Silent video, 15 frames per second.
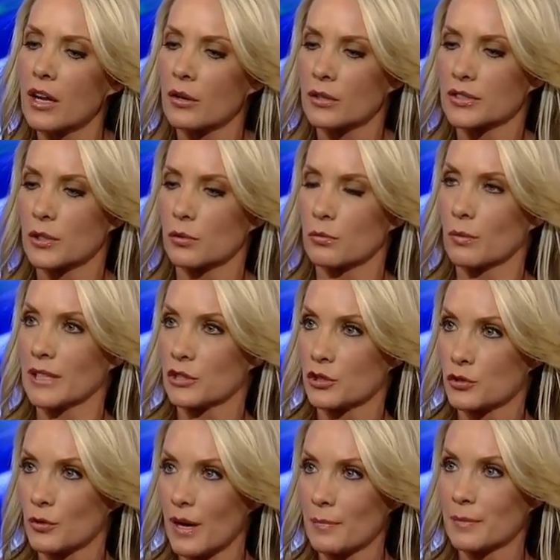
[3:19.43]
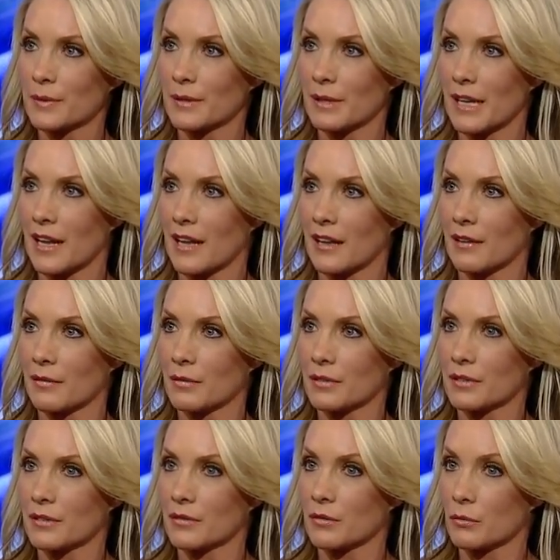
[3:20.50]
So when Trump
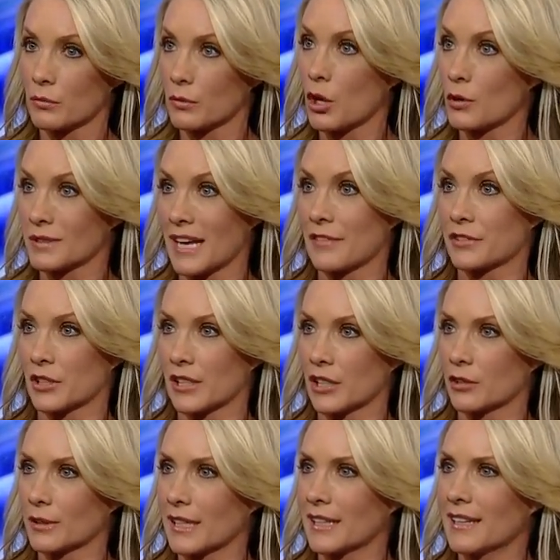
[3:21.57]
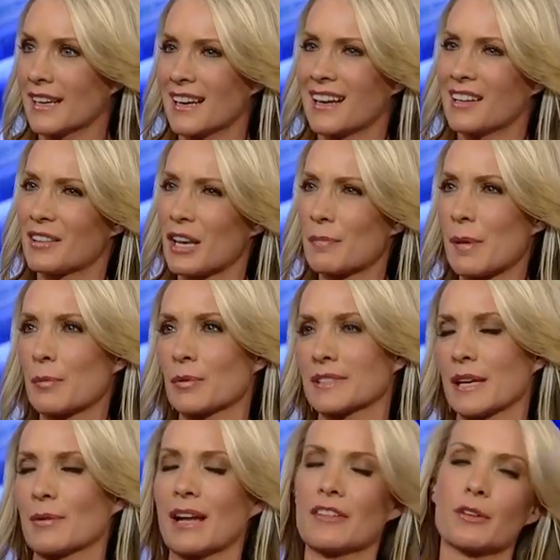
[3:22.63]
goes after Hillary, a lot of people
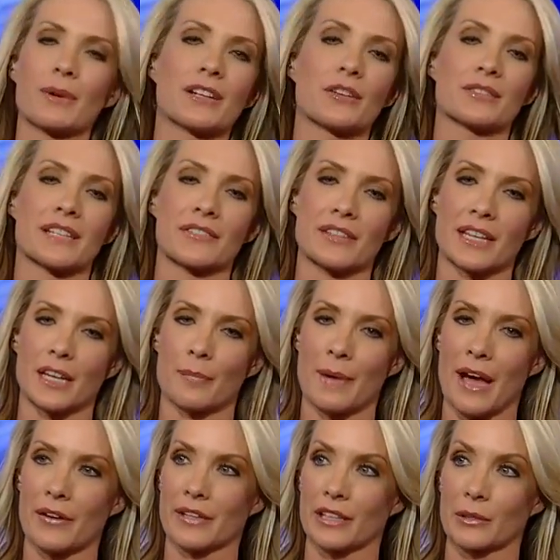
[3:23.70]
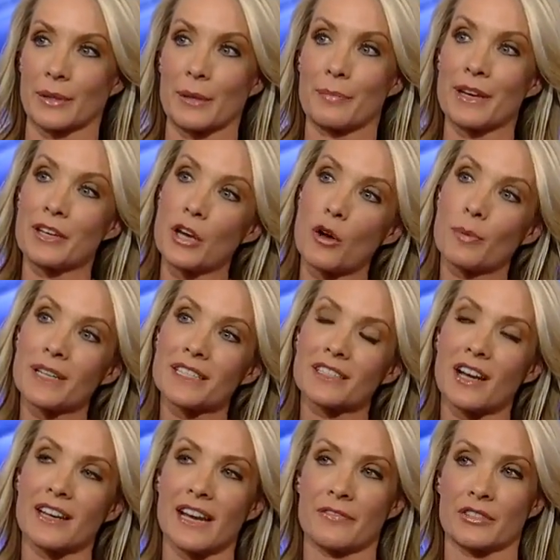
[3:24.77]
say, well, everyone knows everything about Hillary, but nobody's
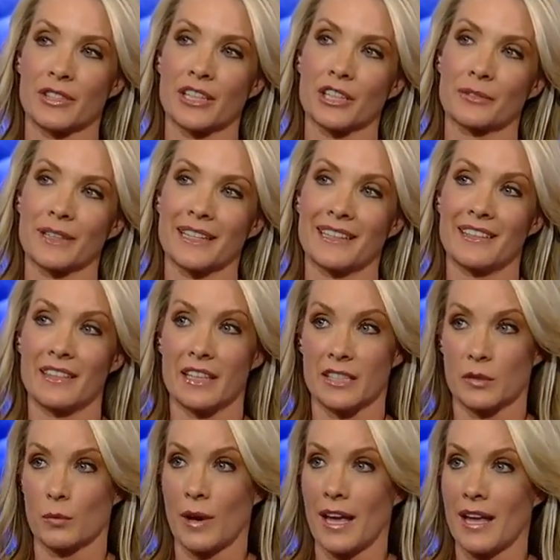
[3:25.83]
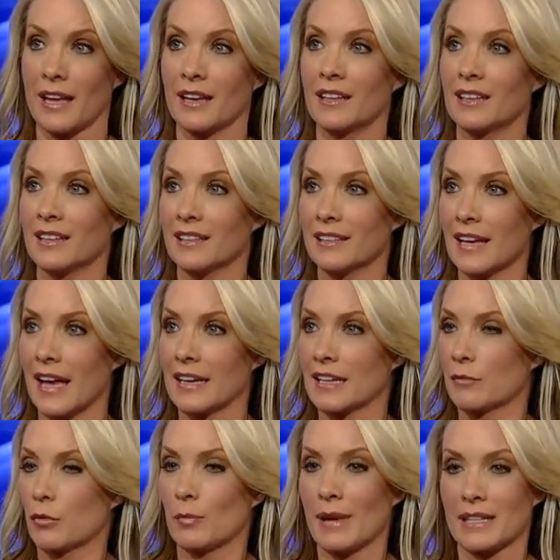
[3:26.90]
gone after Hillary in this way yet.
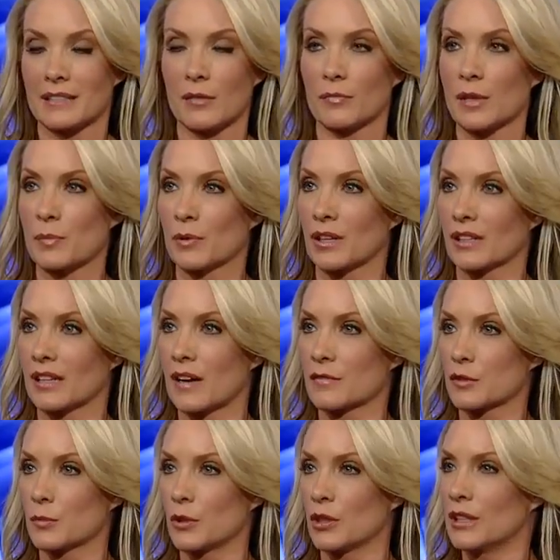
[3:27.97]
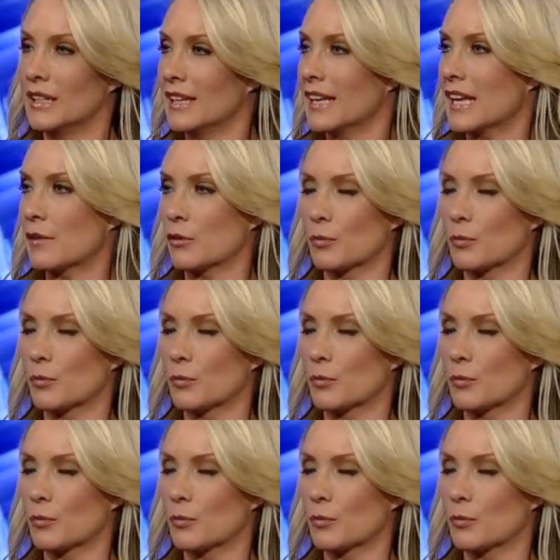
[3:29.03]
It will make some people uncomfortable. It will